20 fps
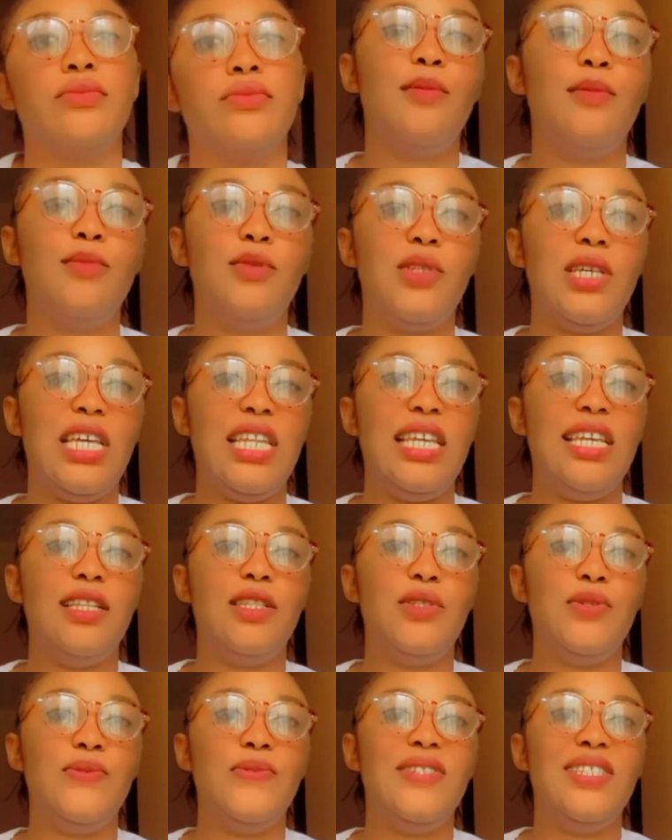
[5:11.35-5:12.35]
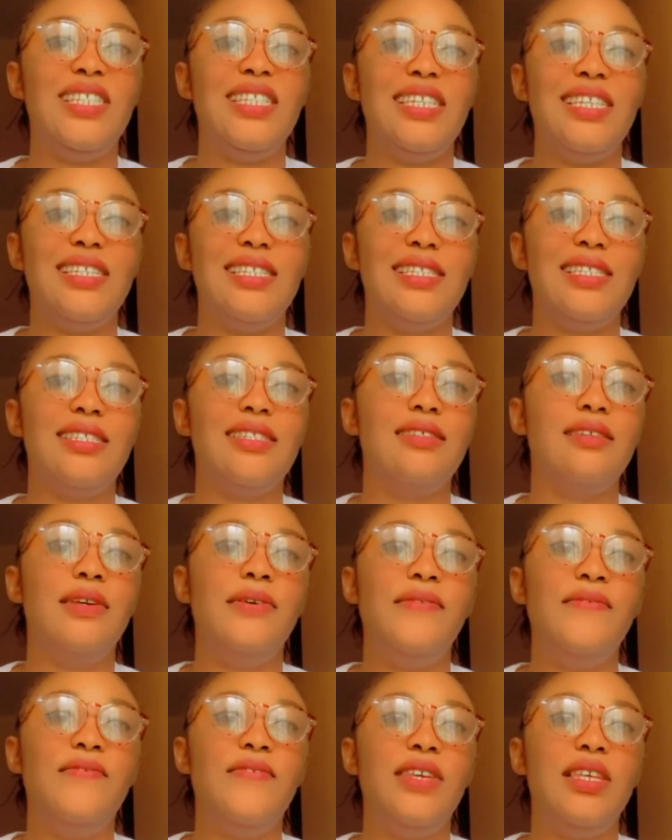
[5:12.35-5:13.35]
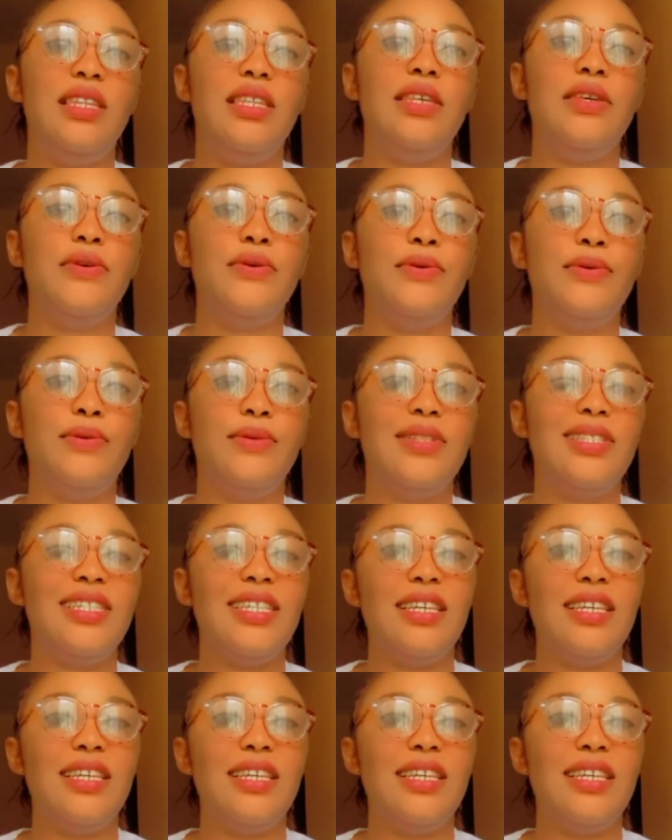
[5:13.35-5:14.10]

Come to an end to today's video.